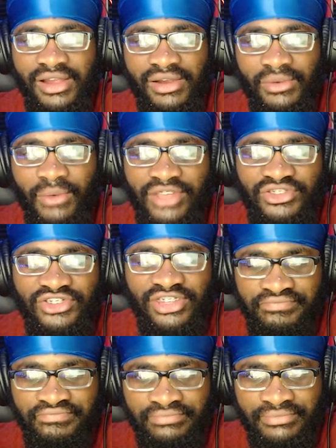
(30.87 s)
why does she
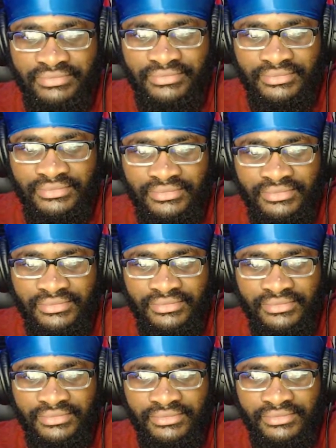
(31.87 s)
look like?
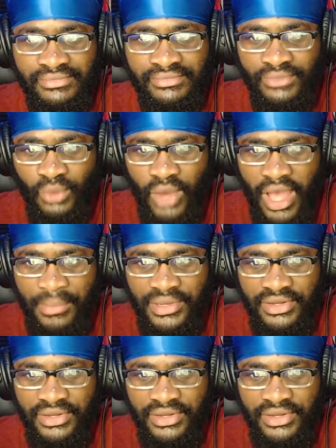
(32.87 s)
What happened?